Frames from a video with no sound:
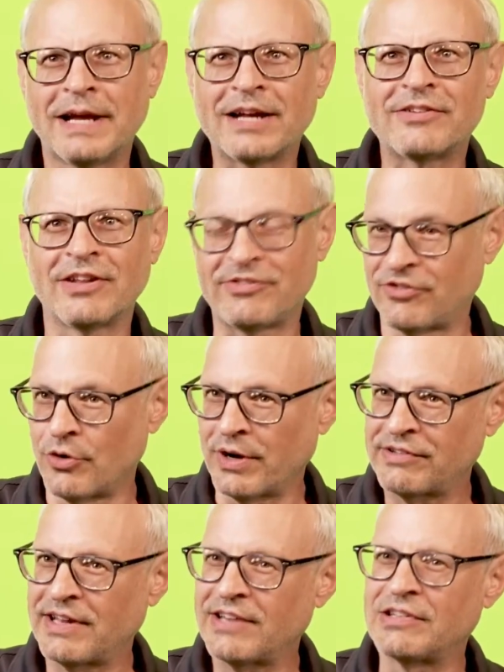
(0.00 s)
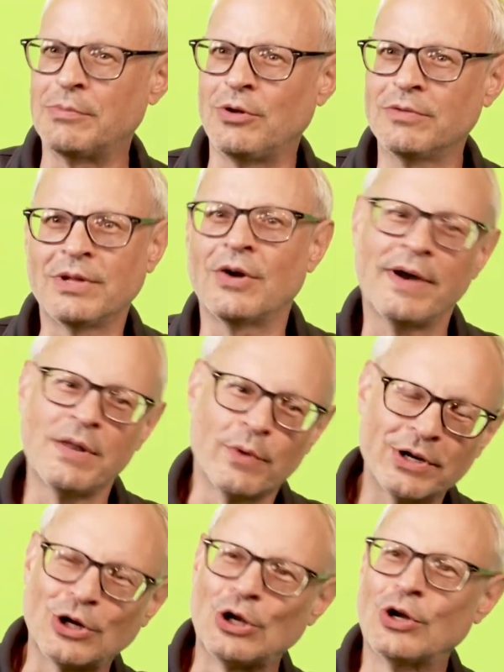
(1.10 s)
because it's so accessible. You know,
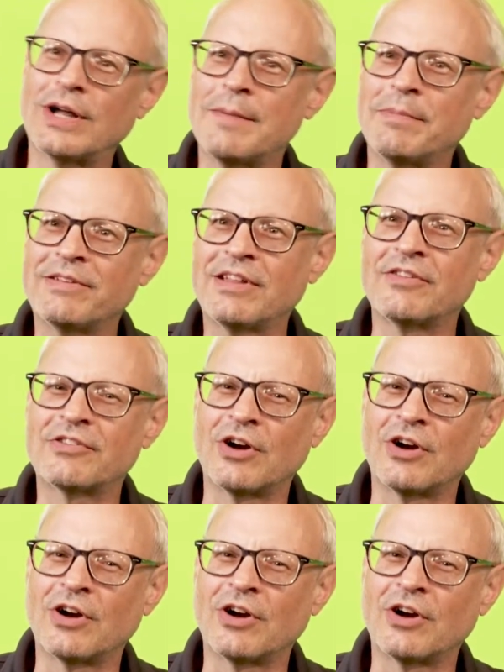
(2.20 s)
anyone can look up and see the